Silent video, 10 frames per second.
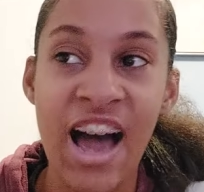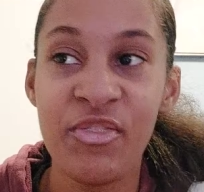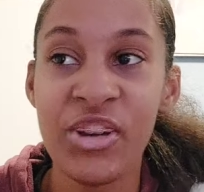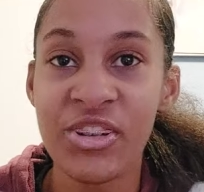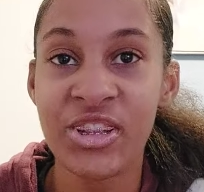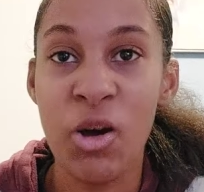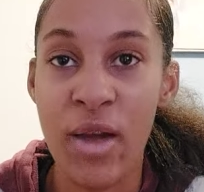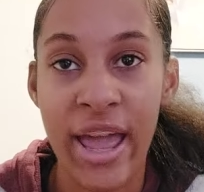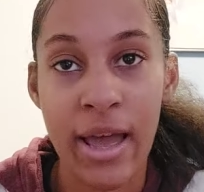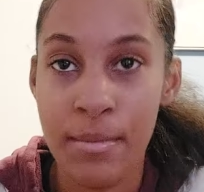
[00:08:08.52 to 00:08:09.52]
I feel
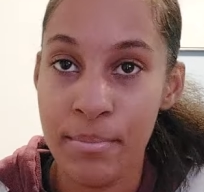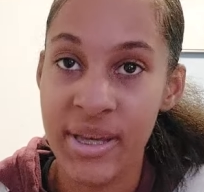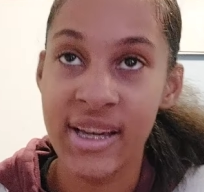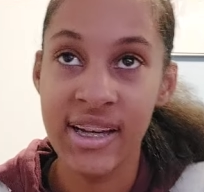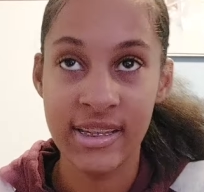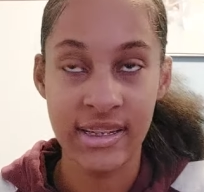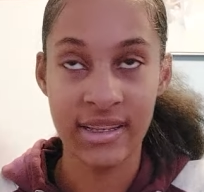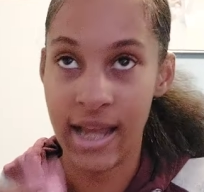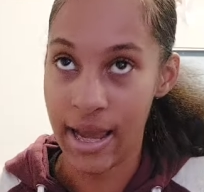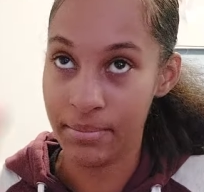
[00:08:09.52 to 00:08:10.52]
so amped because
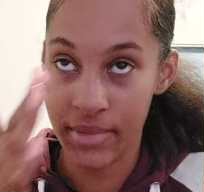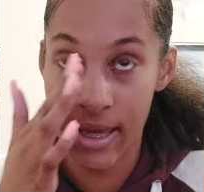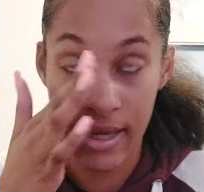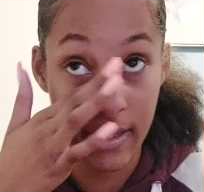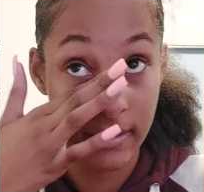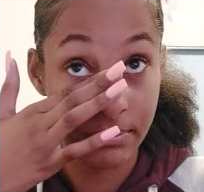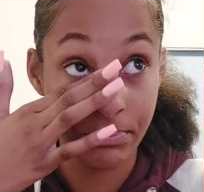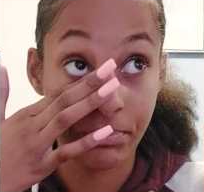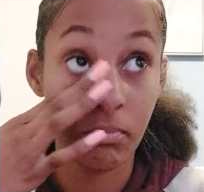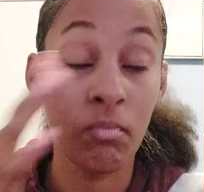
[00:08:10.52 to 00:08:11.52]
it's like, man,